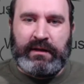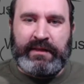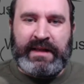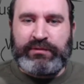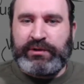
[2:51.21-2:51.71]

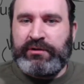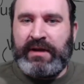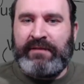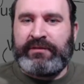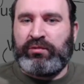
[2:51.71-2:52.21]
That's what you
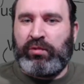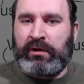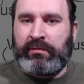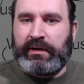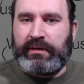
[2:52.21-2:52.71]
have to work
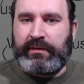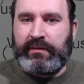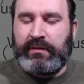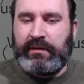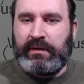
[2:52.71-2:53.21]
with.
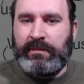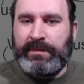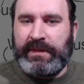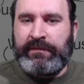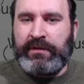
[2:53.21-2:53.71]

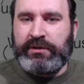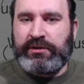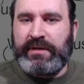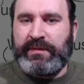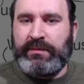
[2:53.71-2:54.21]
If you're
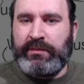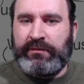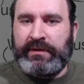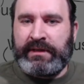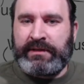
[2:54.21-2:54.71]
streaming a
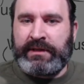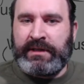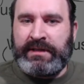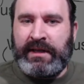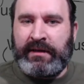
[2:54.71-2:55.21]
movie, it's going
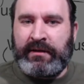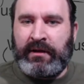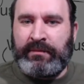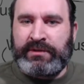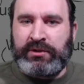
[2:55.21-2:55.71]
to take
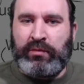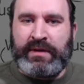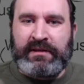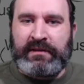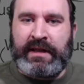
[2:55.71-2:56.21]
up so
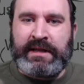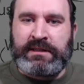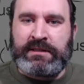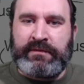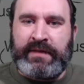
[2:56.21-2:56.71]
many
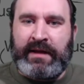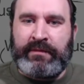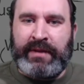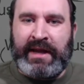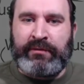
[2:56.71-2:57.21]
slices of that
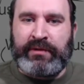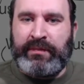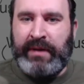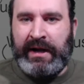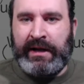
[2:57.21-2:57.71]
bandwidth
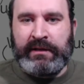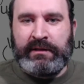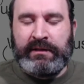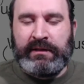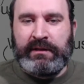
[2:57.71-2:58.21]
pie,
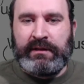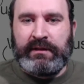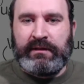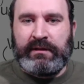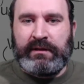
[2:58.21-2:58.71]

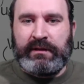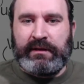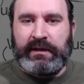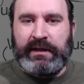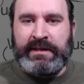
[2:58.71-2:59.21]

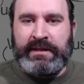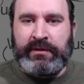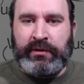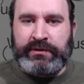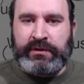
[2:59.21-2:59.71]
and then
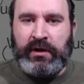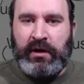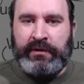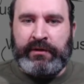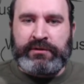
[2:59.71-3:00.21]
those are
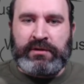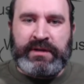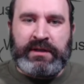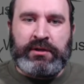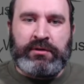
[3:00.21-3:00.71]
gone. Those are
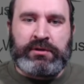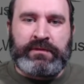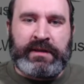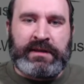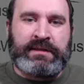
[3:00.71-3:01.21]
being used
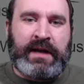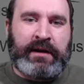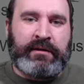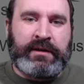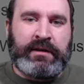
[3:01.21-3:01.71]
for the
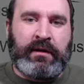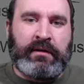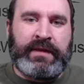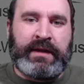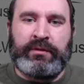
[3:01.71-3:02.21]
entirety
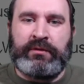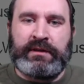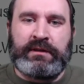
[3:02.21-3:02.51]
of that movie.